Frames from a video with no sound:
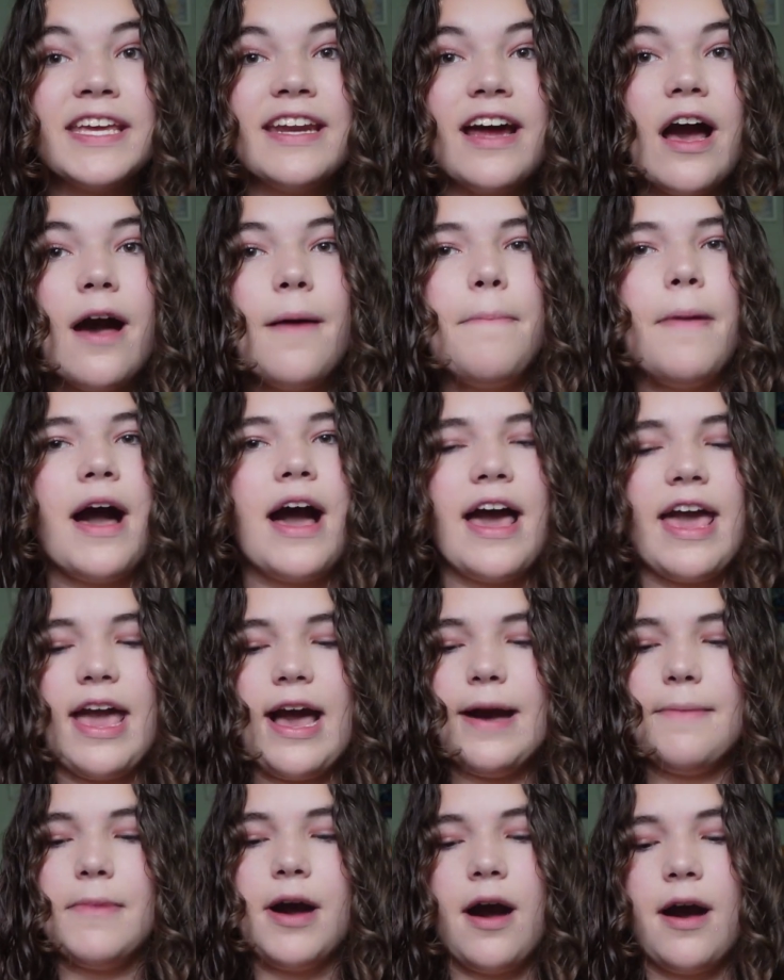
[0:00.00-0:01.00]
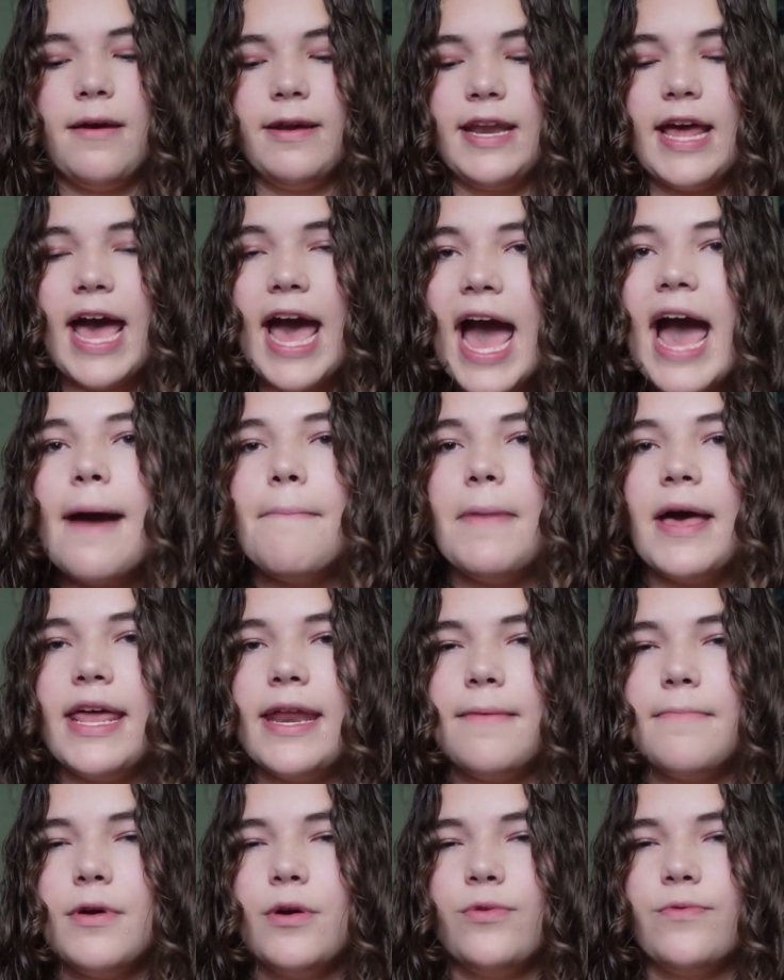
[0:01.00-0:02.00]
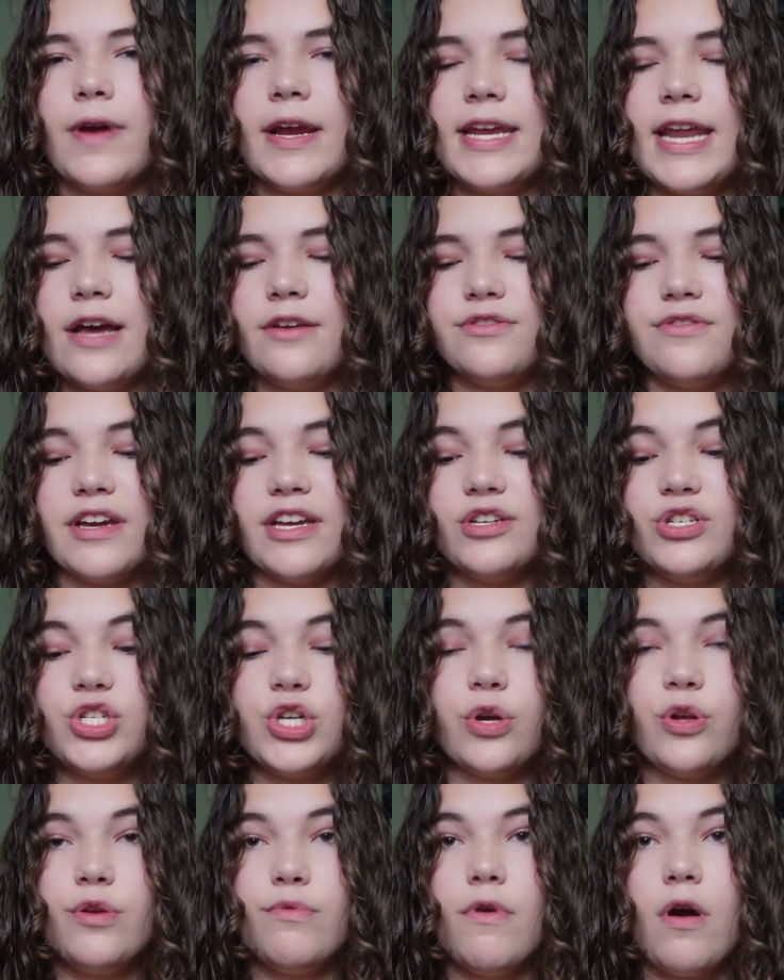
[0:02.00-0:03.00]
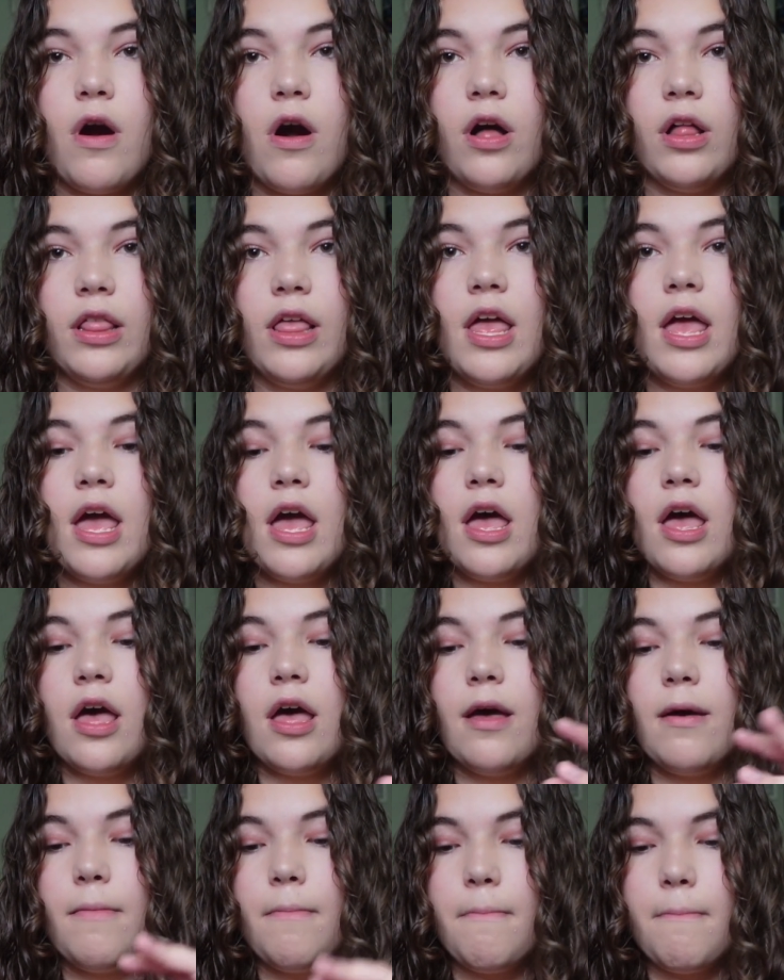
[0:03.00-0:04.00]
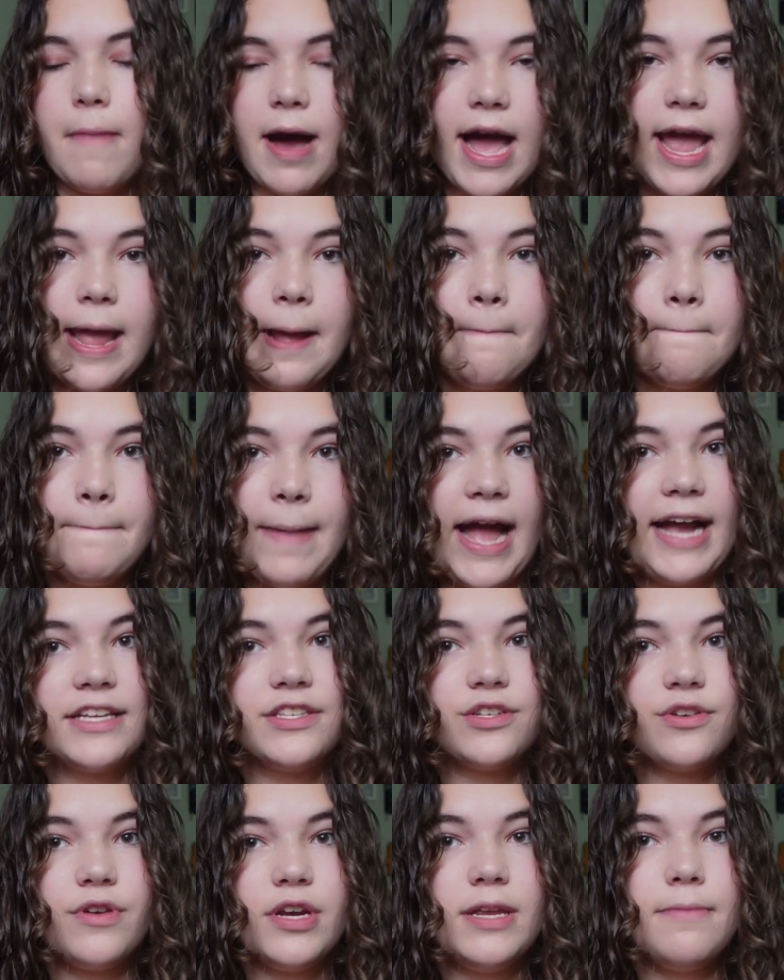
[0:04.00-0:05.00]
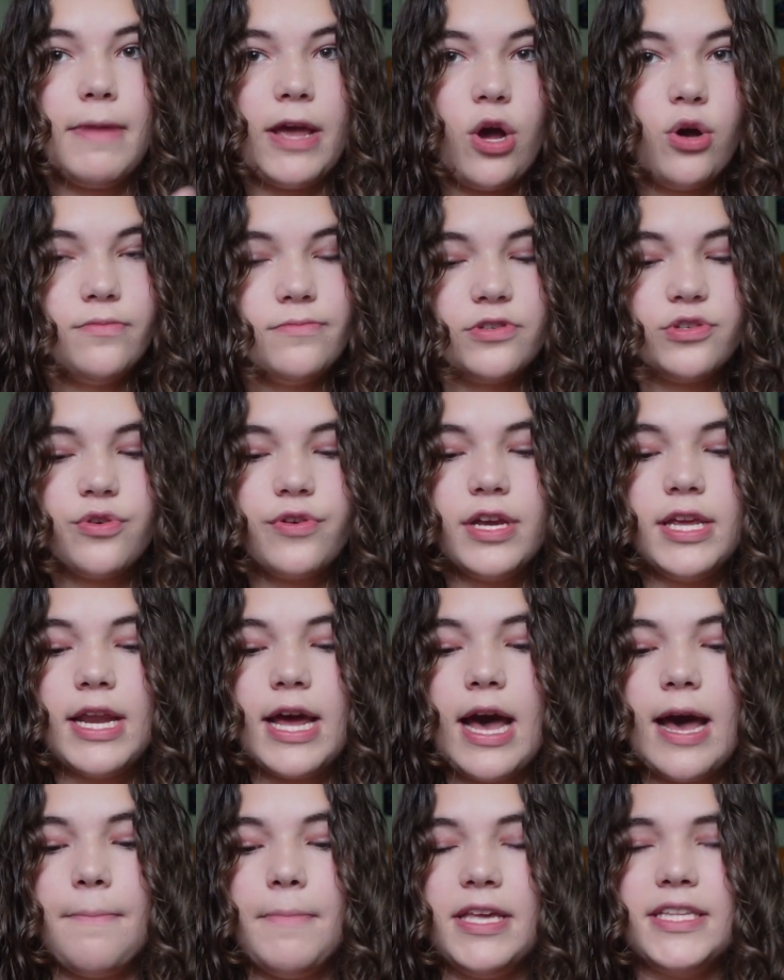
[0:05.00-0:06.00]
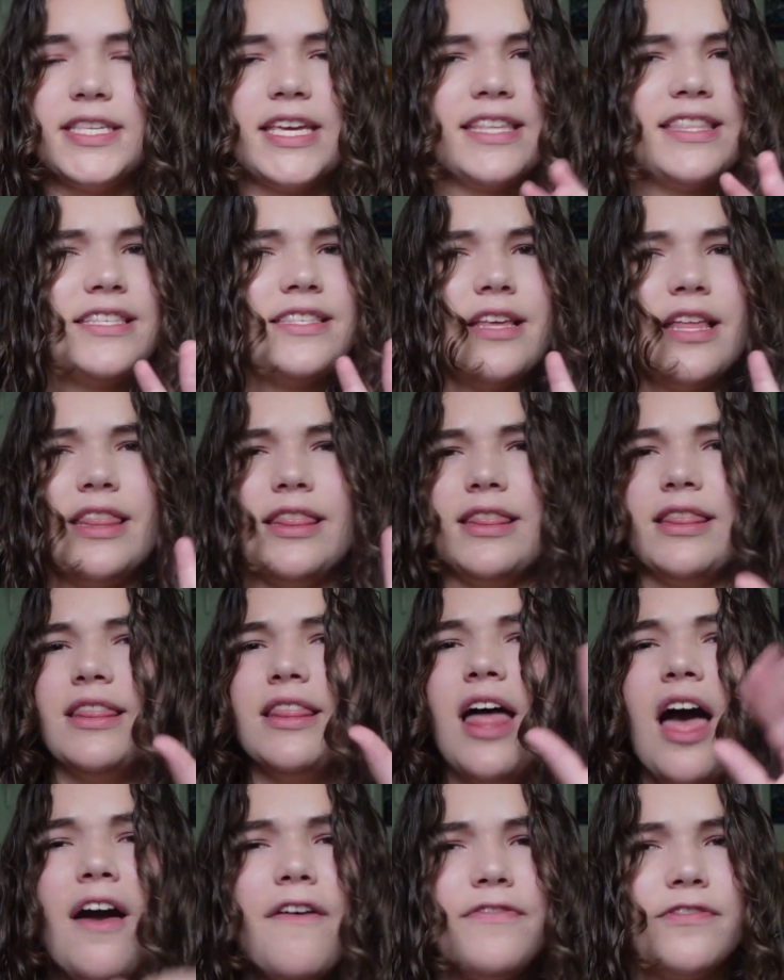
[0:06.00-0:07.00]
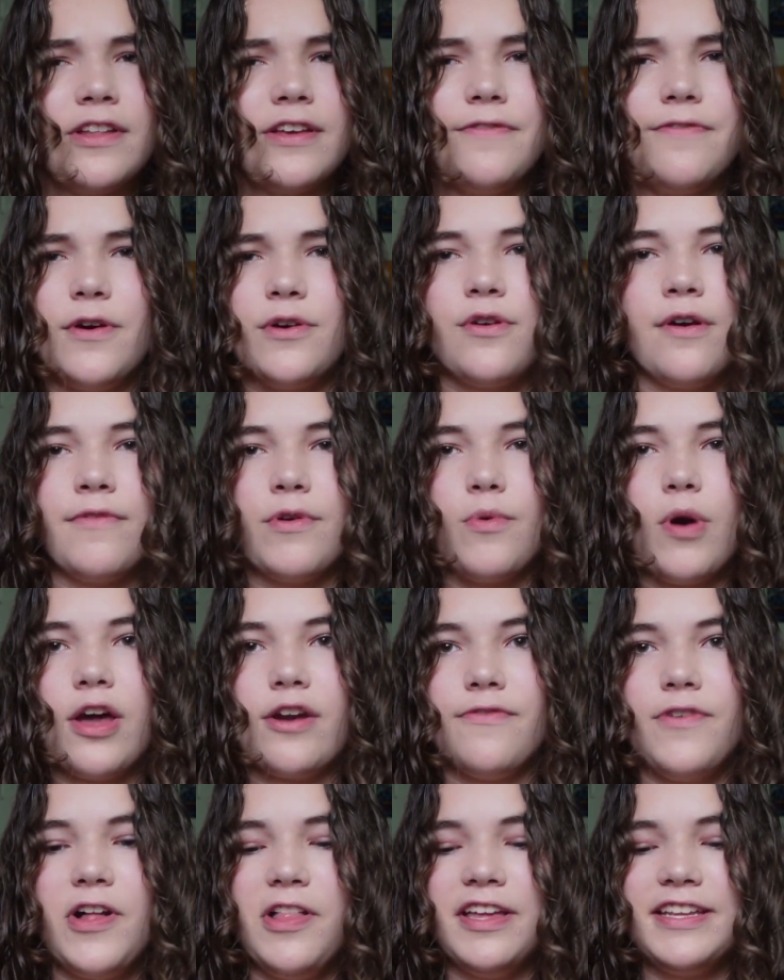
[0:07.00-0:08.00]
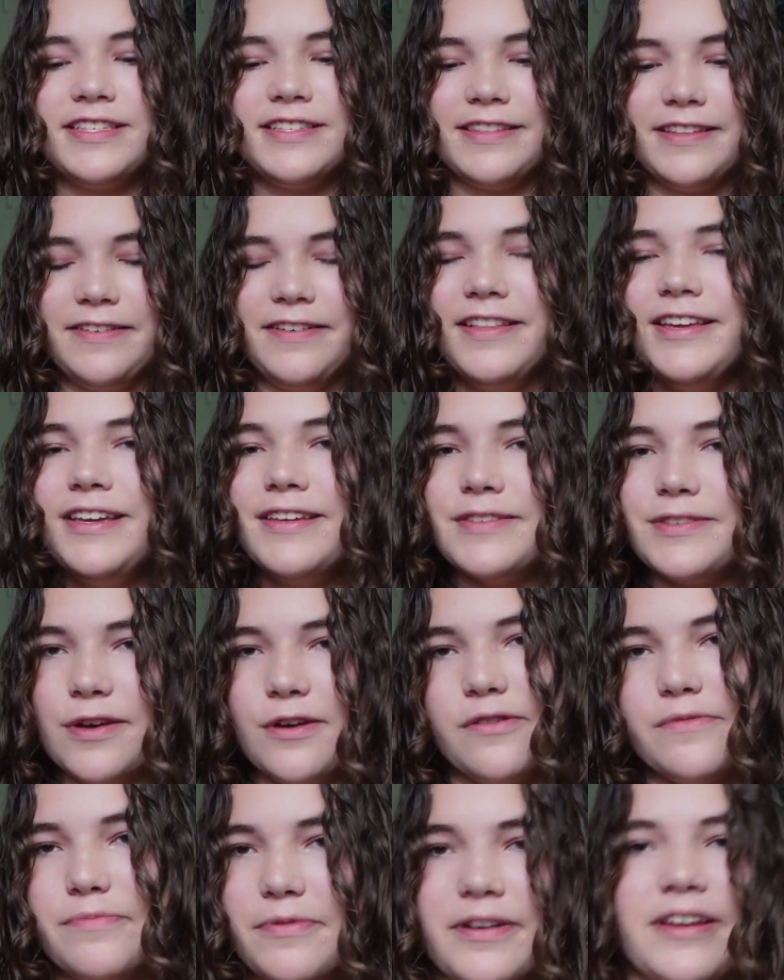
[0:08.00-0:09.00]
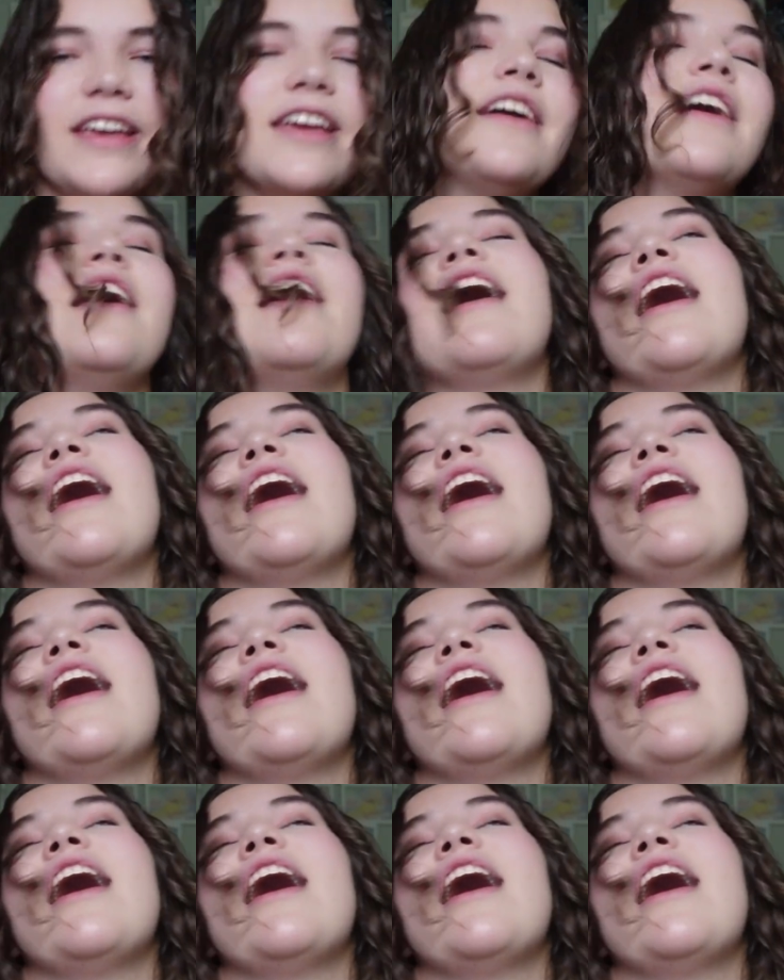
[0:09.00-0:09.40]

it up, I am on app edit mode right now so I can show you all my back screen, my home screen. It's like this lovely photo of a waterfall. It's literally so pretty.